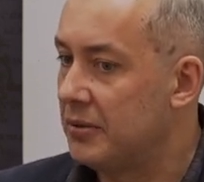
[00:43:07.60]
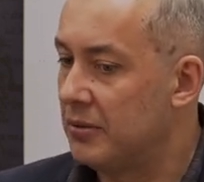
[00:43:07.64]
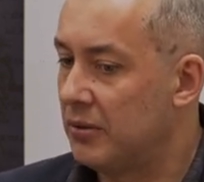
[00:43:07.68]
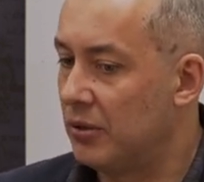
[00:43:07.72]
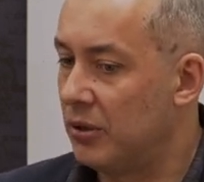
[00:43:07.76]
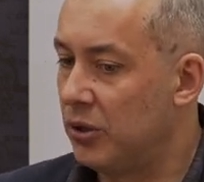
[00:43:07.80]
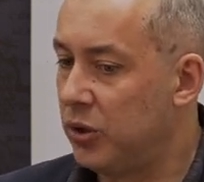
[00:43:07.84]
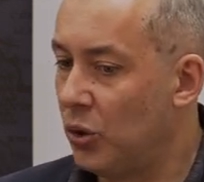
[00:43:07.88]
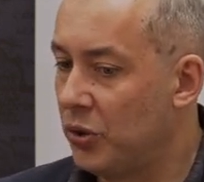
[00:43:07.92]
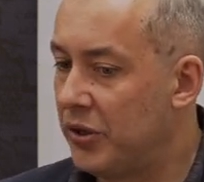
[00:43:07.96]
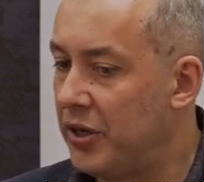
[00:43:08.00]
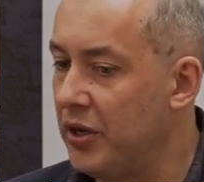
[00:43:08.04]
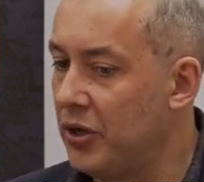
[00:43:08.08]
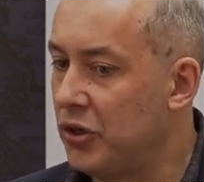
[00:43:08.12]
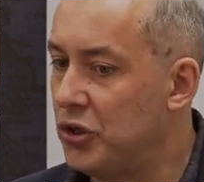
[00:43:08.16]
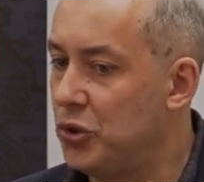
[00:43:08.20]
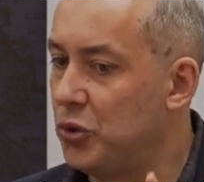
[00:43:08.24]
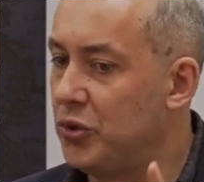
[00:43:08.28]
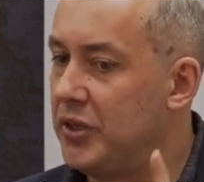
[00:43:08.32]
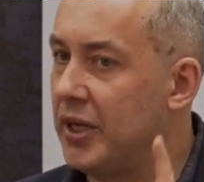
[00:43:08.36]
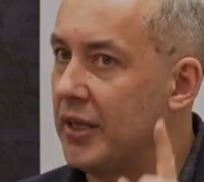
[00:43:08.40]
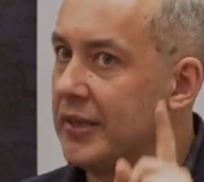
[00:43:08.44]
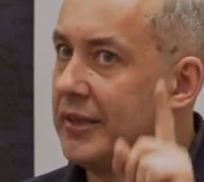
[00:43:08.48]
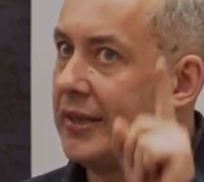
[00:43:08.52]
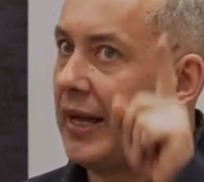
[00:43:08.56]
looking
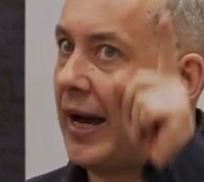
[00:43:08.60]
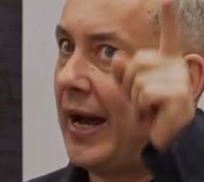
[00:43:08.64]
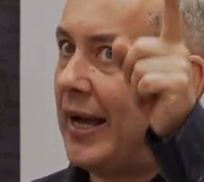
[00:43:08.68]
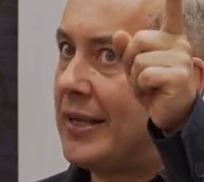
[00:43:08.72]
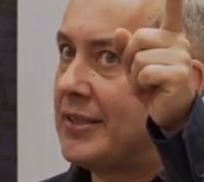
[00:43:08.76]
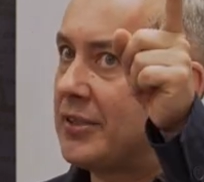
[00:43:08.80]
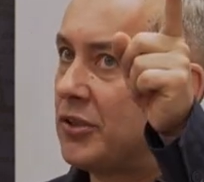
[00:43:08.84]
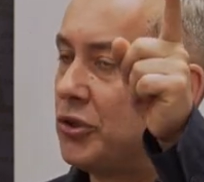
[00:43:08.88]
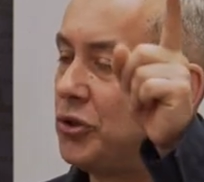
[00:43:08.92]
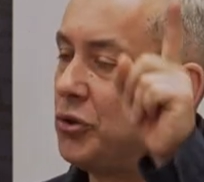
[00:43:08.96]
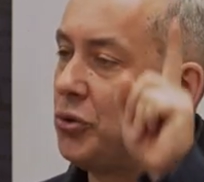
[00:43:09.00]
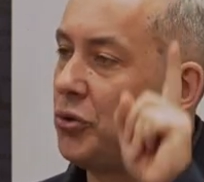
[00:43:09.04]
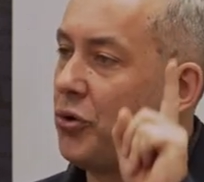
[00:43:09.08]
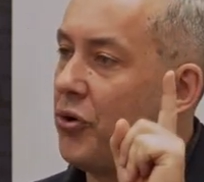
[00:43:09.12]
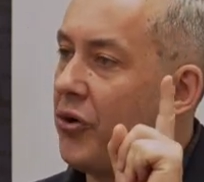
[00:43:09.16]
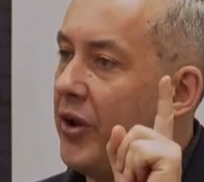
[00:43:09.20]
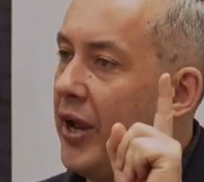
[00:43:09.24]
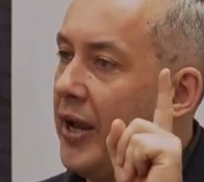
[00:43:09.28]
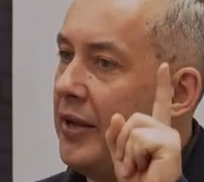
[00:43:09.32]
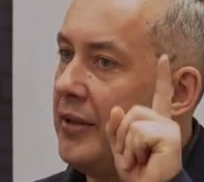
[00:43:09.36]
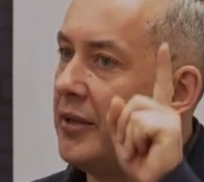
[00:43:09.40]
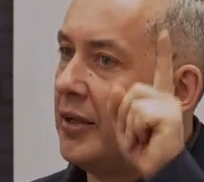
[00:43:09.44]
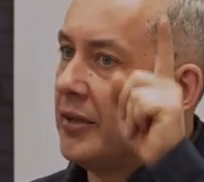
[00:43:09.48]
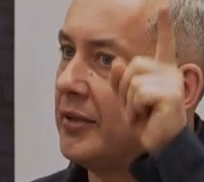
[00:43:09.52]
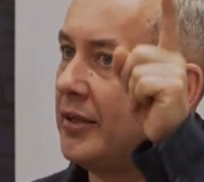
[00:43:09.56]
to the task to
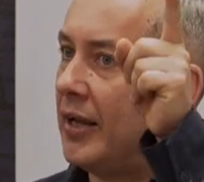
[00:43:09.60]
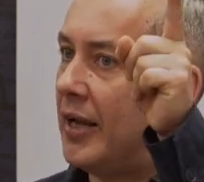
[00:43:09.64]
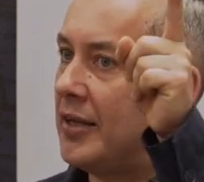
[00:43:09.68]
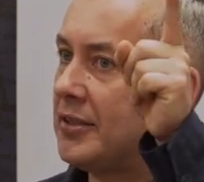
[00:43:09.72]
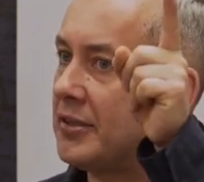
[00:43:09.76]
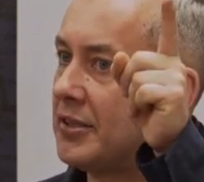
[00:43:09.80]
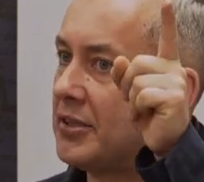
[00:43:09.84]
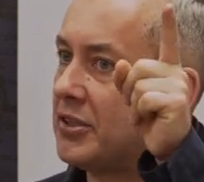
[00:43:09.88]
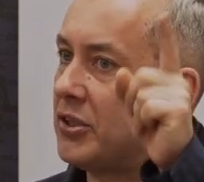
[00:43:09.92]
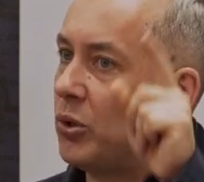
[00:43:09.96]
create the task.